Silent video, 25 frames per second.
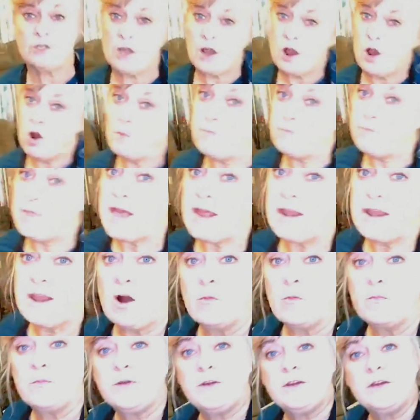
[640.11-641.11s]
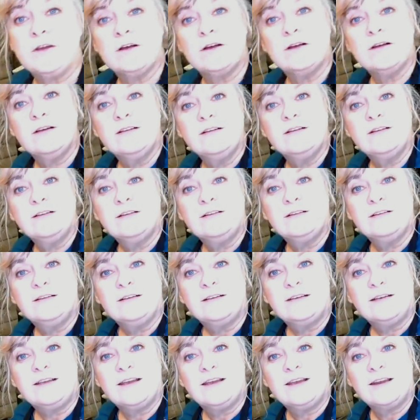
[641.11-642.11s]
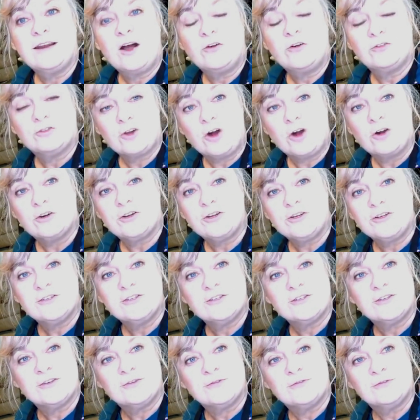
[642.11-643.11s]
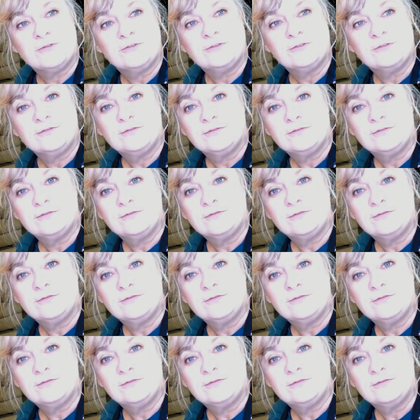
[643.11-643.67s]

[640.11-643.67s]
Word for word: I hope that helped you and I'll talk to you soon.